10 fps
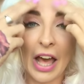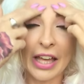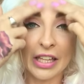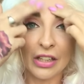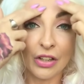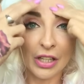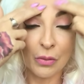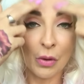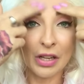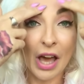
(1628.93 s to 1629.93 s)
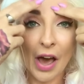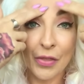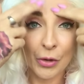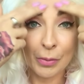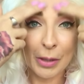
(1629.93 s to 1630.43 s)
I can look at what
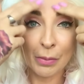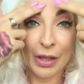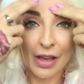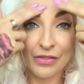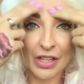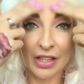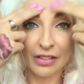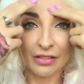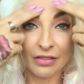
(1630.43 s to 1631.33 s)
other people have done